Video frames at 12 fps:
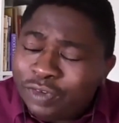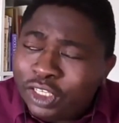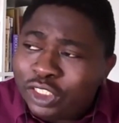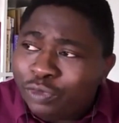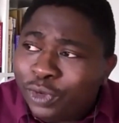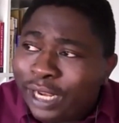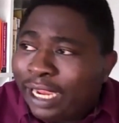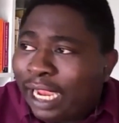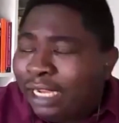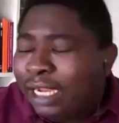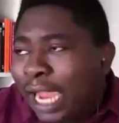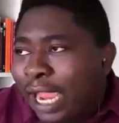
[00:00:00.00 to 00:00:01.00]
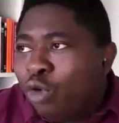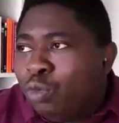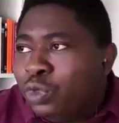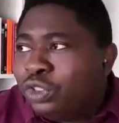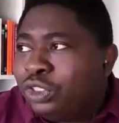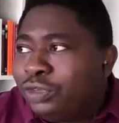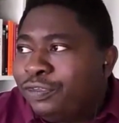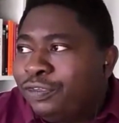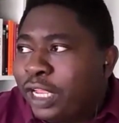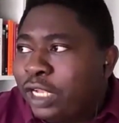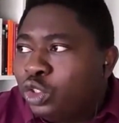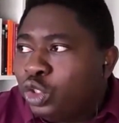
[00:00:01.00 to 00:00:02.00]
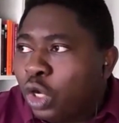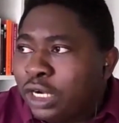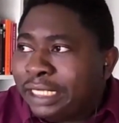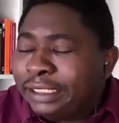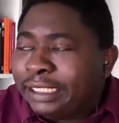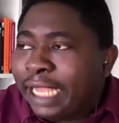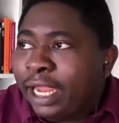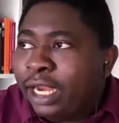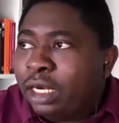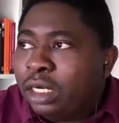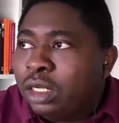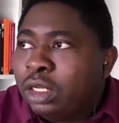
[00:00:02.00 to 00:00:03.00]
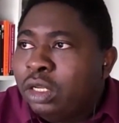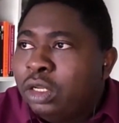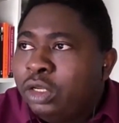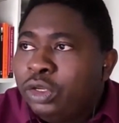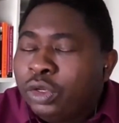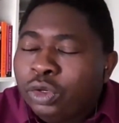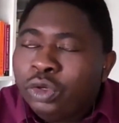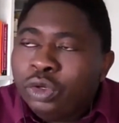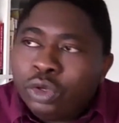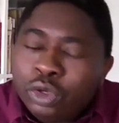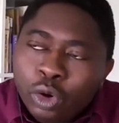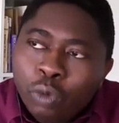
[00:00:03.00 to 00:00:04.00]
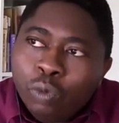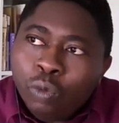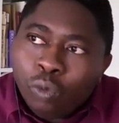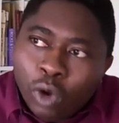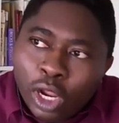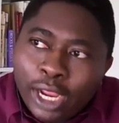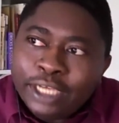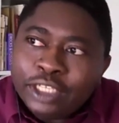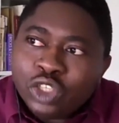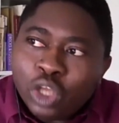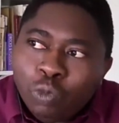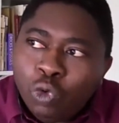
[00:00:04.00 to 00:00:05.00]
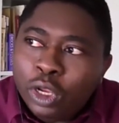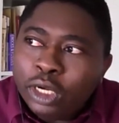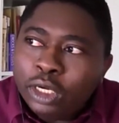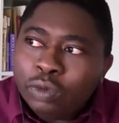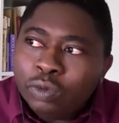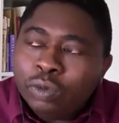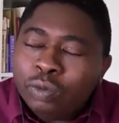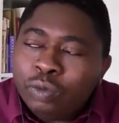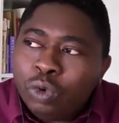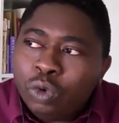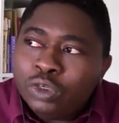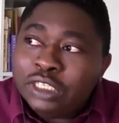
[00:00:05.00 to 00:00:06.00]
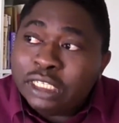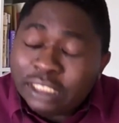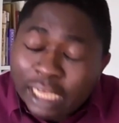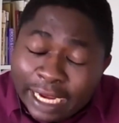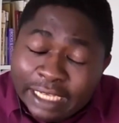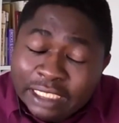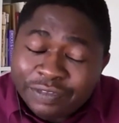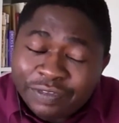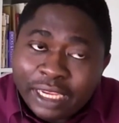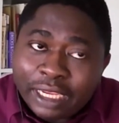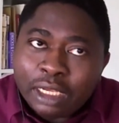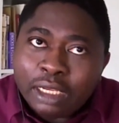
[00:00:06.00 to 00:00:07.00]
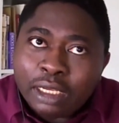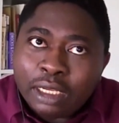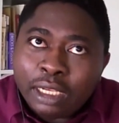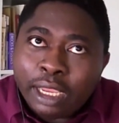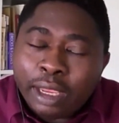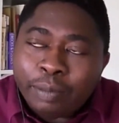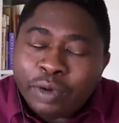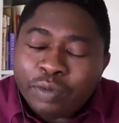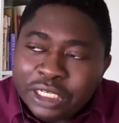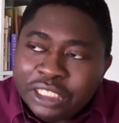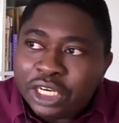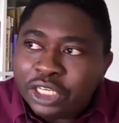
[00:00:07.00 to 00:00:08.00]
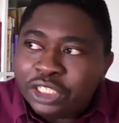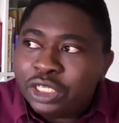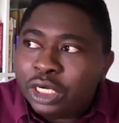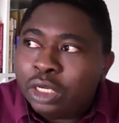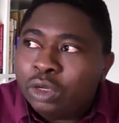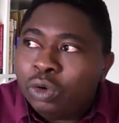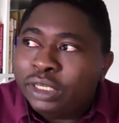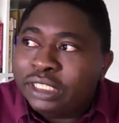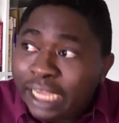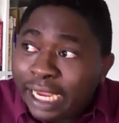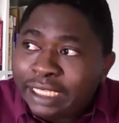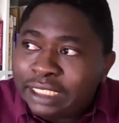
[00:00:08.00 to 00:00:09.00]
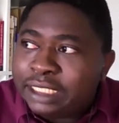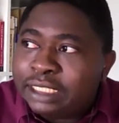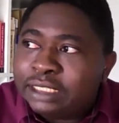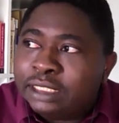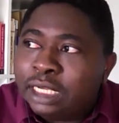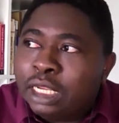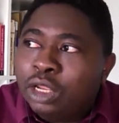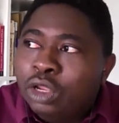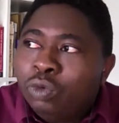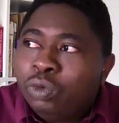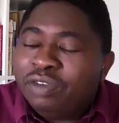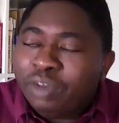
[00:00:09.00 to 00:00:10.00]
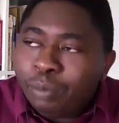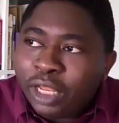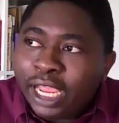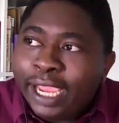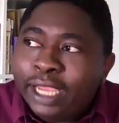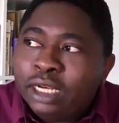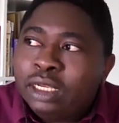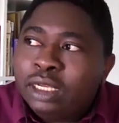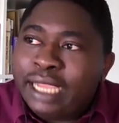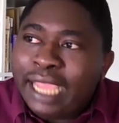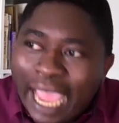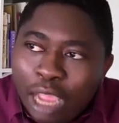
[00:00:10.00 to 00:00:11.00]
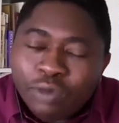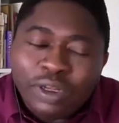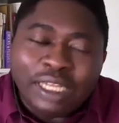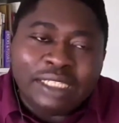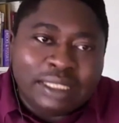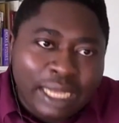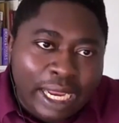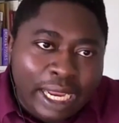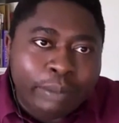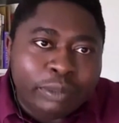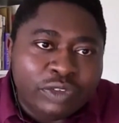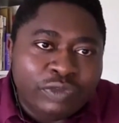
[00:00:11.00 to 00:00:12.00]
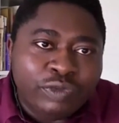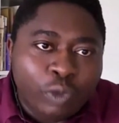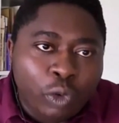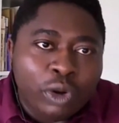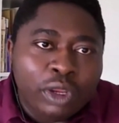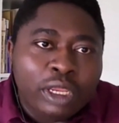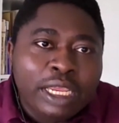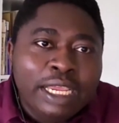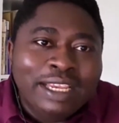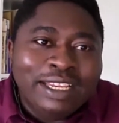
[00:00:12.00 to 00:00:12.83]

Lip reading: First of all, I almost fail to understand, you know, why someone who is a scientific researcher or a scientist would have applied countless times for